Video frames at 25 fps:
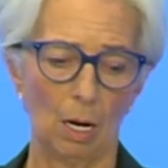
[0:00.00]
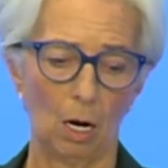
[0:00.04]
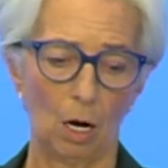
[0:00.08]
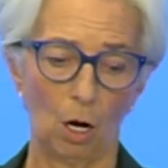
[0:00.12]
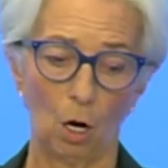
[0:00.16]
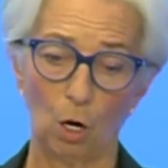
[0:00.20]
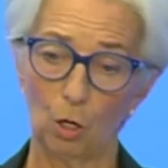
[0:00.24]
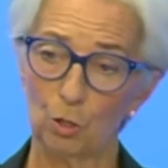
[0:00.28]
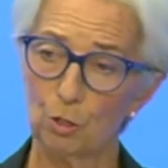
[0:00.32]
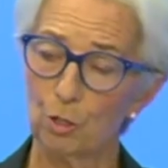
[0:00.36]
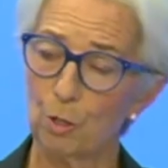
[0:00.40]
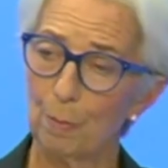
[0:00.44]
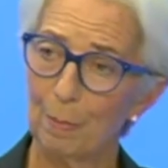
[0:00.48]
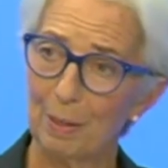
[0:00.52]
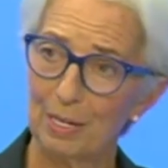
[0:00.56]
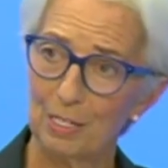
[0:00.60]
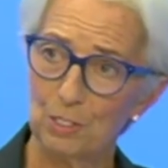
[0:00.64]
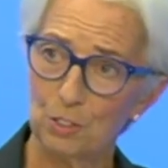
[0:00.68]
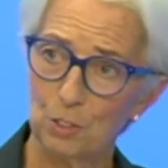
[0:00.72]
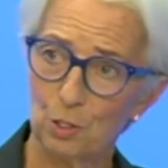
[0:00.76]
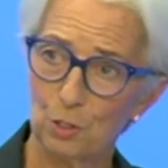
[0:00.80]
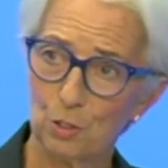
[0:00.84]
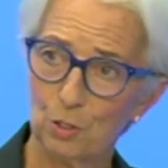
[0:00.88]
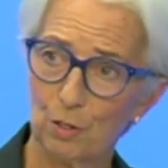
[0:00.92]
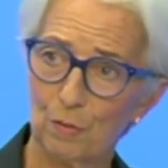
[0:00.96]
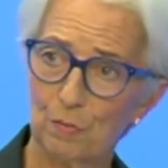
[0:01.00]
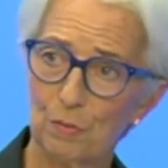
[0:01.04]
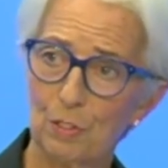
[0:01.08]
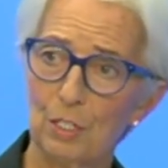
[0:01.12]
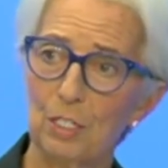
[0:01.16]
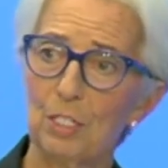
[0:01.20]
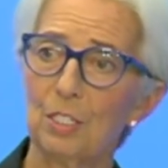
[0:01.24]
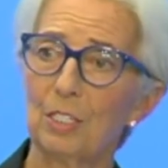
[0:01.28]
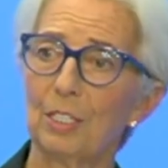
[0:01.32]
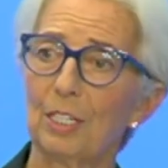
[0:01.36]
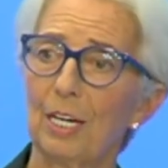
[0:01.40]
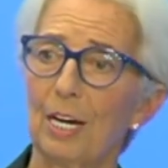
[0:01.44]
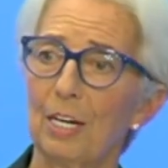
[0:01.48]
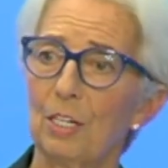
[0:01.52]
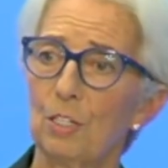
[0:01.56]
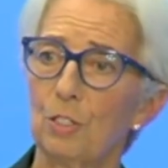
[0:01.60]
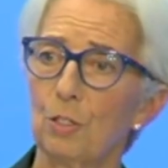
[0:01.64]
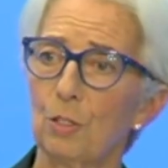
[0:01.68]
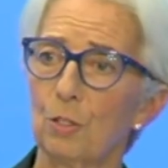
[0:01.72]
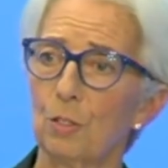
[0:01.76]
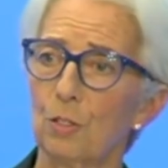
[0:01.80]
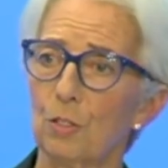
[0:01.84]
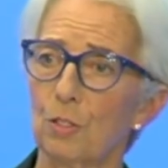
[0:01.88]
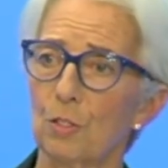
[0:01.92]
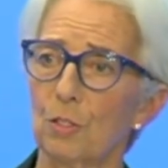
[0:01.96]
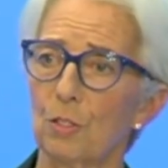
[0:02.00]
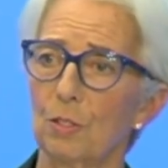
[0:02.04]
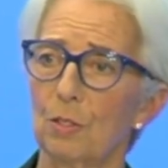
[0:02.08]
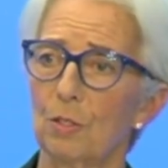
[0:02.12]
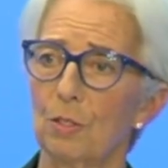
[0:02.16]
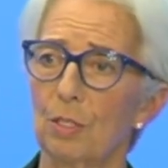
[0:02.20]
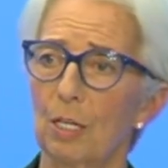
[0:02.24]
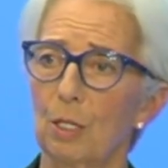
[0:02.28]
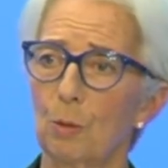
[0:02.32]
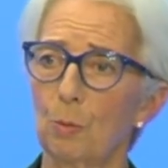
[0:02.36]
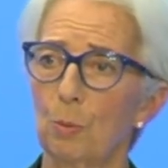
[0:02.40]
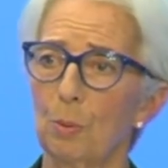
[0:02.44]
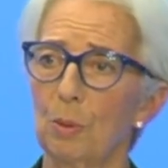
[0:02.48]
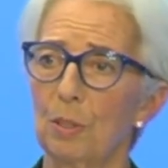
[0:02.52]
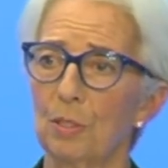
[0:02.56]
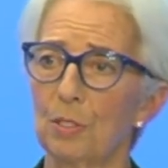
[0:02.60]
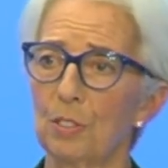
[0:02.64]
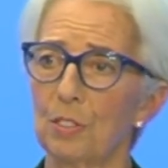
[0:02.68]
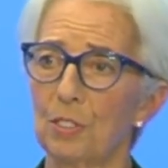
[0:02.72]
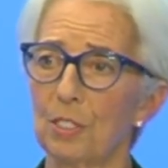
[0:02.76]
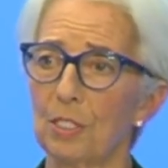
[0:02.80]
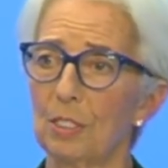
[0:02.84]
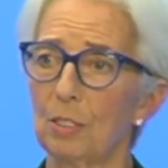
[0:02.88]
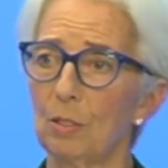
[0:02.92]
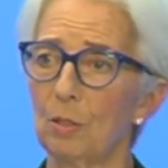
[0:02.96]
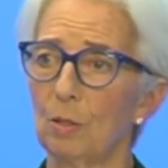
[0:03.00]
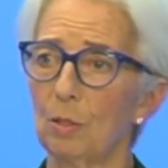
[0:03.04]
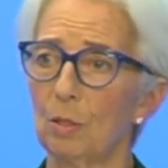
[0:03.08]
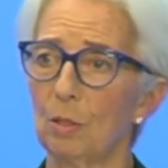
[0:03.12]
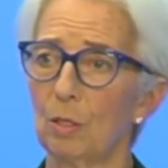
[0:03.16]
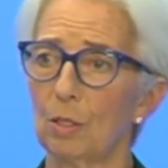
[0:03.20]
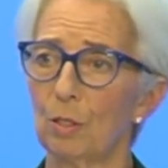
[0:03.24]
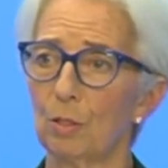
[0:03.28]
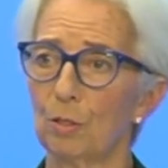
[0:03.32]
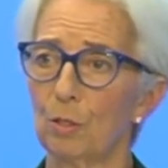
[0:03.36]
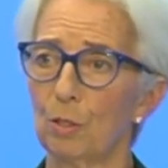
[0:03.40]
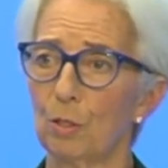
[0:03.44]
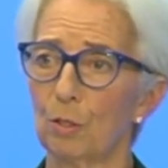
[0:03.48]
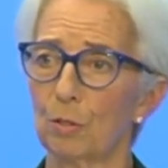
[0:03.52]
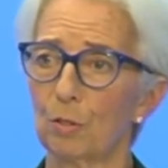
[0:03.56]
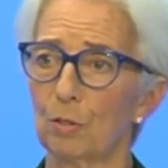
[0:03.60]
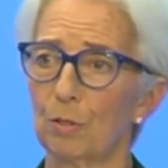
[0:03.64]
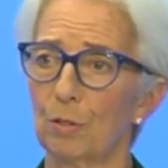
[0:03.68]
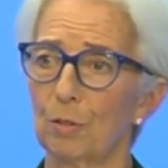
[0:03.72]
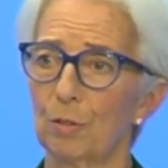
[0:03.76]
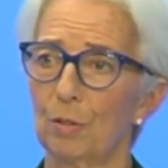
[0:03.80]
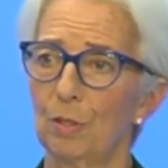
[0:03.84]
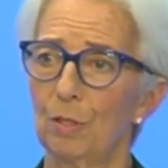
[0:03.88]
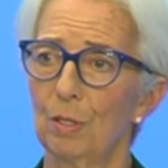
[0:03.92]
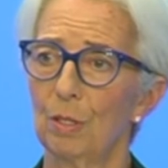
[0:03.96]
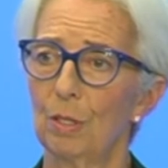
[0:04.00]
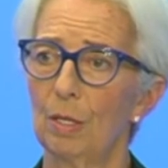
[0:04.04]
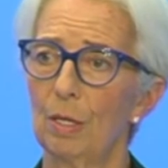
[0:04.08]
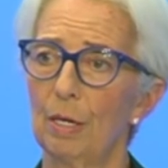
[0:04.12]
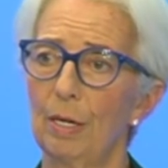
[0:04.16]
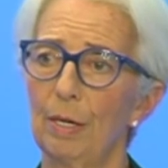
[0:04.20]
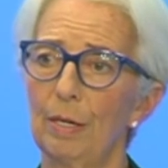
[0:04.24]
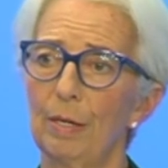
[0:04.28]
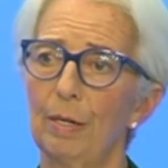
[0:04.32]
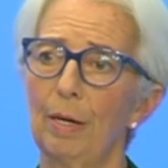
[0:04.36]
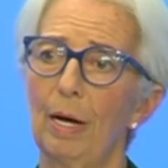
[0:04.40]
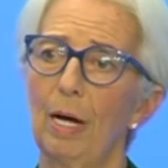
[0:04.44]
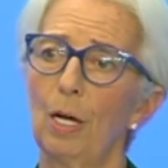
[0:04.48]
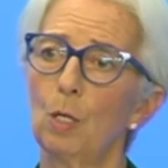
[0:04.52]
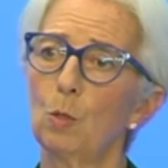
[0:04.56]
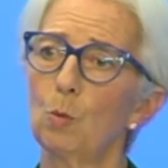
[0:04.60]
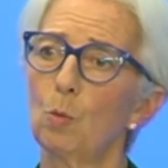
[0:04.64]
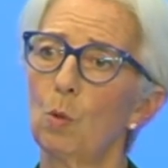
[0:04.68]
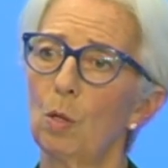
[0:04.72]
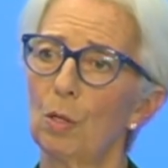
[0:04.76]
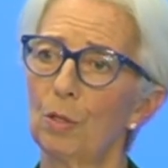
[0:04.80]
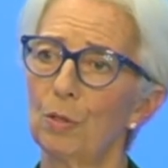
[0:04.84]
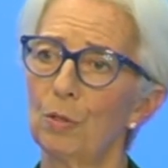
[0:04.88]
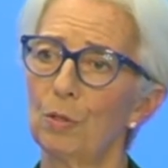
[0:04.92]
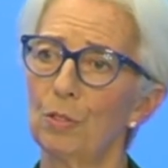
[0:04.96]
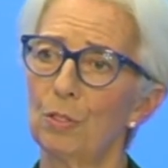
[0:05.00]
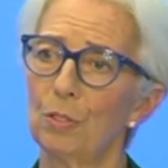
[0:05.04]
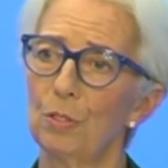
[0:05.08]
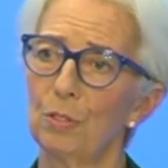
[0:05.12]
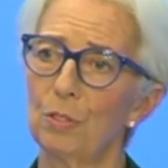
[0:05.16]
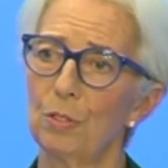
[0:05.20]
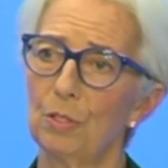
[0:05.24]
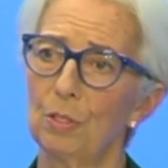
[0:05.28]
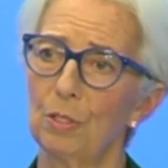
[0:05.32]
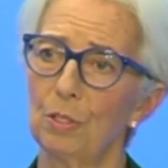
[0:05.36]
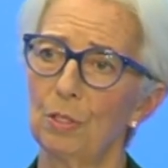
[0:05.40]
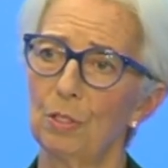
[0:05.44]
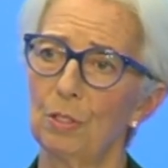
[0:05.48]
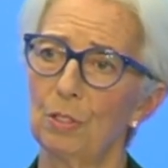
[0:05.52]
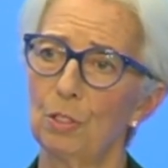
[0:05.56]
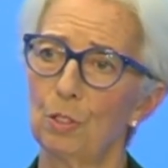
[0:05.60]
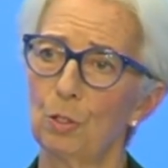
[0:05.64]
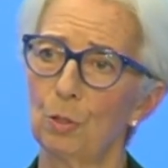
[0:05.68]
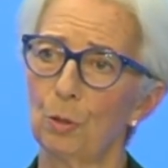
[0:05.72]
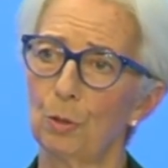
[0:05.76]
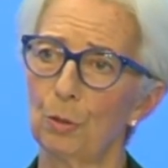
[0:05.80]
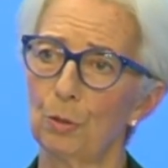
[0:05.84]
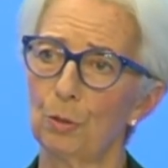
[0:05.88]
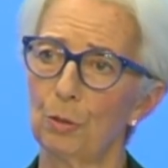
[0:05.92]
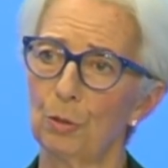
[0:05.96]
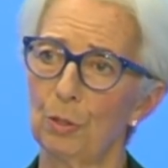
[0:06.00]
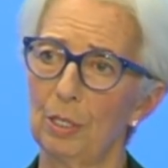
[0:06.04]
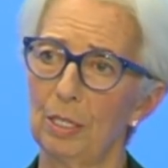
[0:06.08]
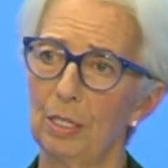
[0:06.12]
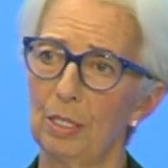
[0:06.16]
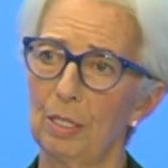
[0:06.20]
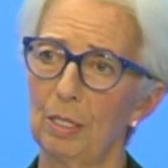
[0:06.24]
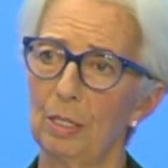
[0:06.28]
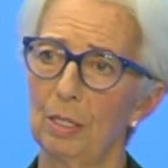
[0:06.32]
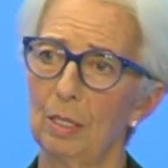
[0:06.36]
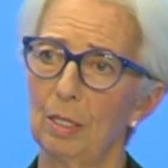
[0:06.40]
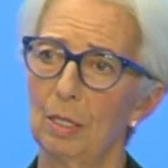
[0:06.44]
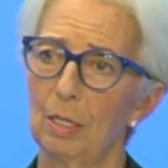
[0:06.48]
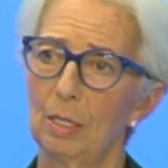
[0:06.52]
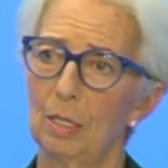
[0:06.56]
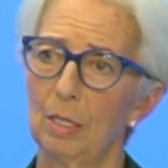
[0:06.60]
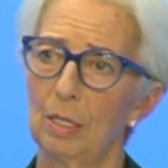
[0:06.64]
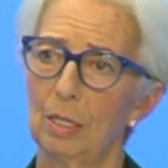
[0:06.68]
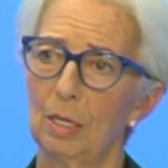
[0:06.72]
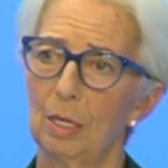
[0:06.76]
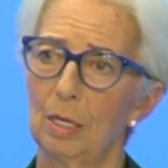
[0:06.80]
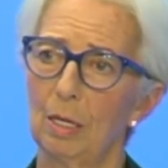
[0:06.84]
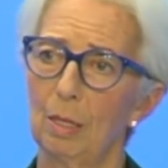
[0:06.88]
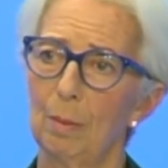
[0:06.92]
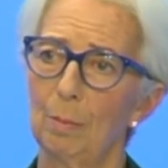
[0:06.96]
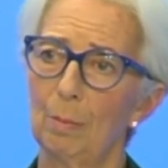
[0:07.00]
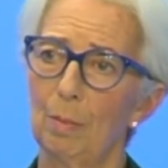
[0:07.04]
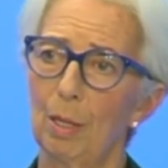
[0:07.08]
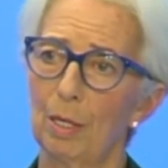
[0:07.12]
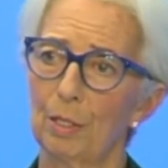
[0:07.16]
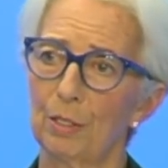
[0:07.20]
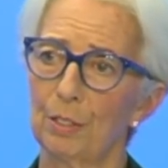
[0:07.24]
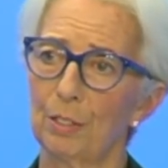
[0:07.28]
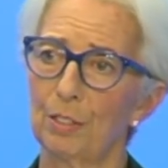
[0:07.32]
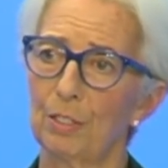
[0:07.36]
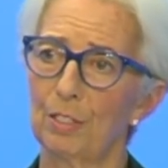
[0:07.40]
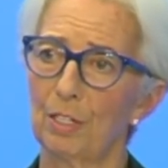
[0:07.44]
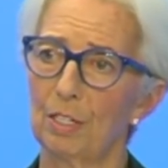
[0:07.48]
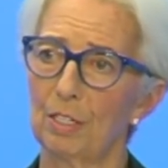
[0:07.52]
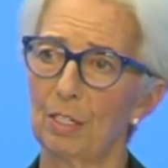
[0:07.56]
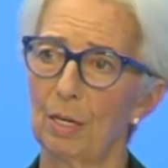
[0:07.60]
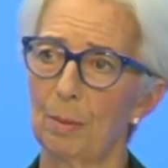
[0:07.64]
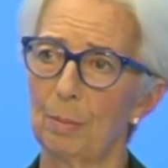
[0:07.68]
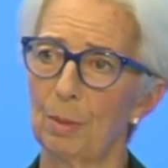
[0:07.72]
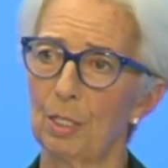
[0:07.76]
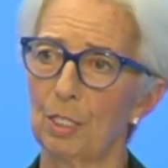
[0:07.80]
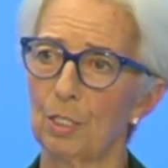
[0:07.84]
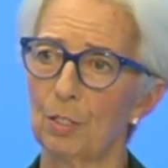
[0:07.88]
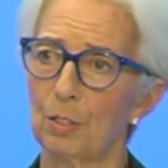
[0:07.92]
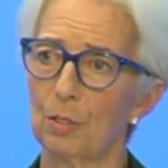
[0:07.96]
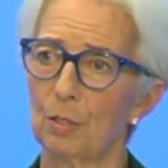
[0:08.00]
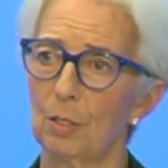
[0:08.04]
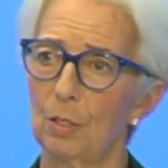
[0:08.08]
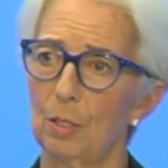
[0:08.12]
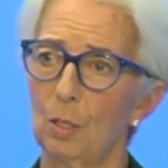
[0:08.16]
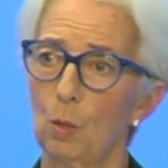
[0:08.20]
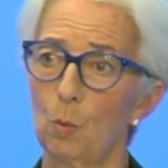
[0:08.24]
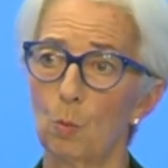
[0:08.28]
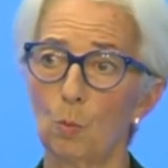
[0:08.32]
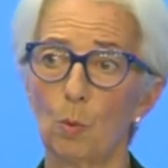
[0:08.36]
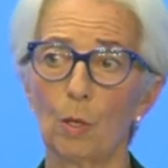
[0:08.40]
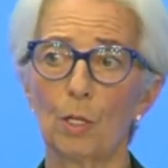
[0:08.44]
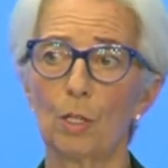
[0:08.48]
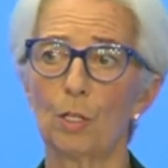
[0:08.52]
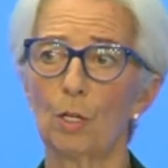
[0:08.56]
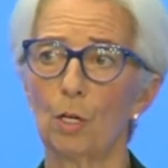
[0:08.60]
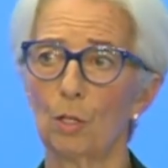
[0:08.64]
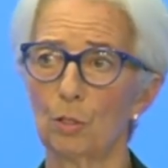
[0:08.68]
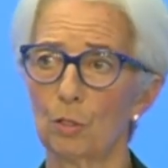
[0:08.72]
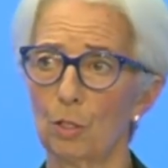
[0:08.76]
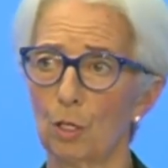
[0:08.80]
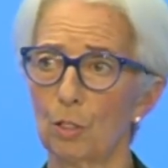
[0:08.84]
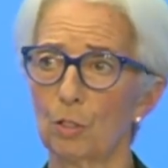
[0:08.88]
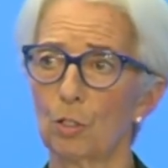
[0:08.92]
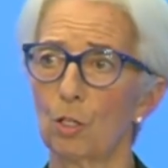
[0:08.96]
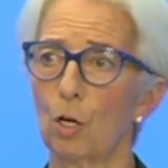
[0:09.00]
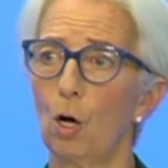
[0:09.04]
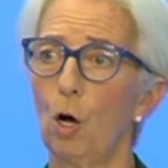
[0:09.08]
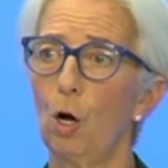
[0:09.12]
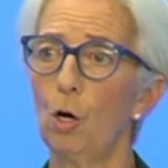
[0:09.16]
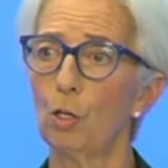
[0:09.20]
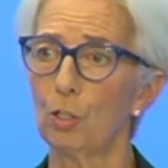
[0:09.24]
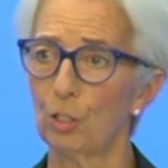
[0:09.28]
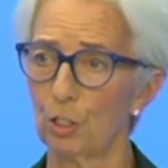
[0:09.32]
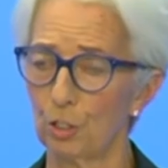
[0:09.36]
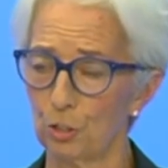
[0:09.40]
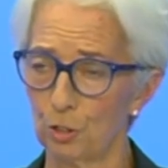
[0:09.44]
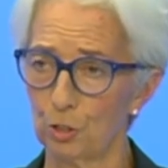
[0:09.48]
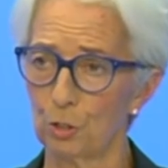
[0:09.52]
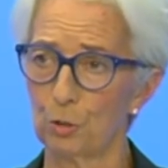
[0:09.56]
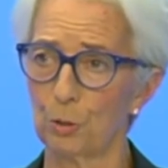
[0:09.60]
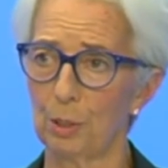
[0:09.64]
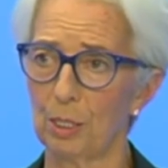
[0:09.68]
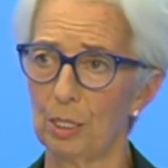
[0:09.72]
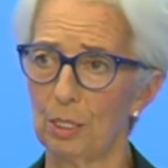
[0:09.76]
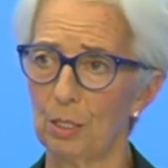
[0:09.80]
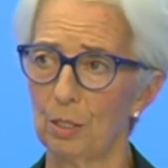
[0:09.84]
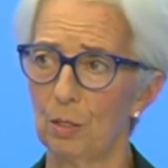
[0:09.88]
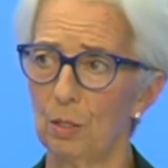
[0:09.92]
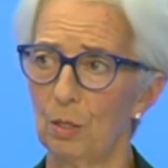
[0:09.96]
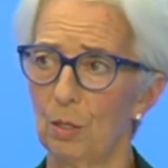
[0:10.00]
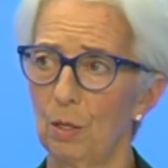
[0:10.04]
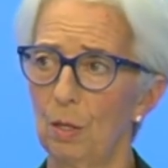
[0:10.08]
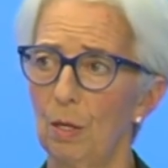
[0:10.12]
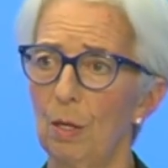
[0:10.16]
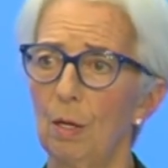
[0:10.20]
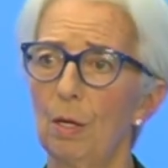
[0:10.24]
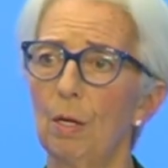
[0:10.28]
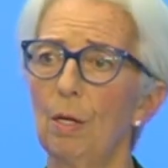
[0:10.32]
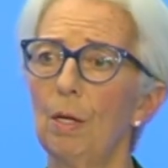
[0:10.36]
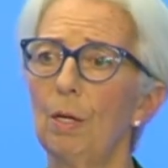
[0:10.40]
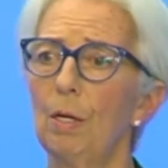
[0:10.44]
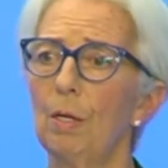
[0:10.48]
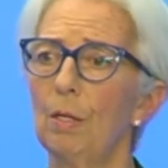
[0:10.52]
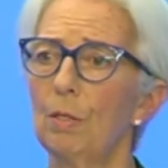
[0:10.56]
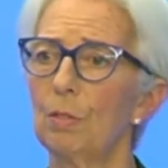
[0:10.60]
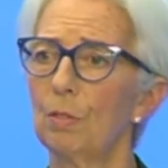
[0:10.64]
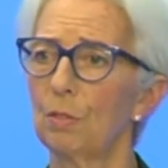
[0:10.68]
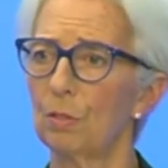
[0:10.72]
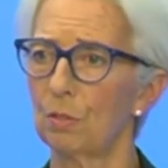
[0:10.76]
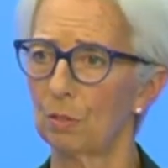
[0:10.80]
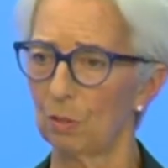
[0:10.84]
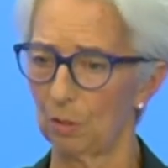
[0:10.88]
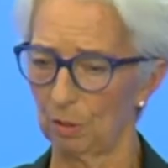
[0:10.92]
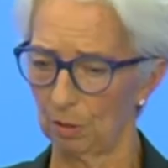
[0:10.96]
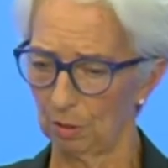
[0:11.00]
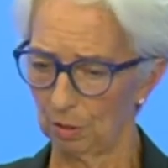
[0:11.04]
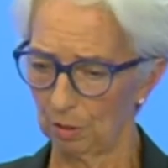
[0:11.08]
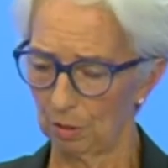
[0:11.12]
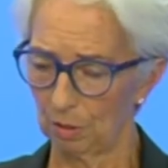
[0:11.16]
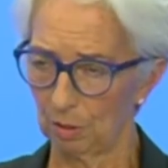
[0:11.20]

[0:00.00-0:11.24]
on the basis of the indicators that will signal or not unwarranted, disorderly market dynamics, whether or not a country is